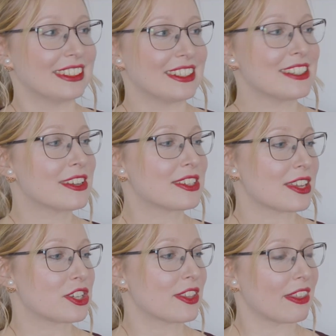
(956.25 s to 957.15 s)
Is there
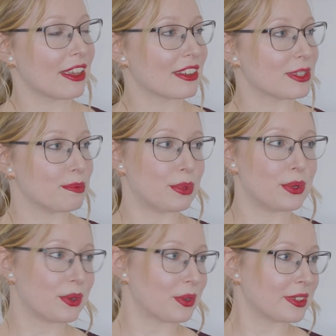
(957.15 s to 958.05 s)
such a thing as
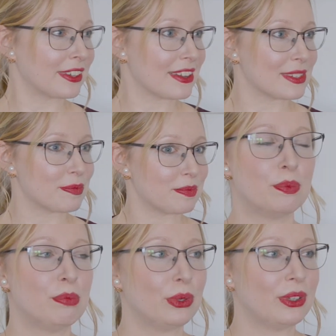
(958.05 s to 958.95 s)
book orgasm?
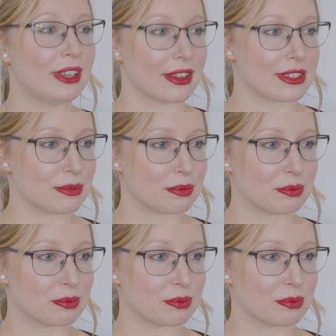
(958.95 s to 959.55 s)
Boogasm.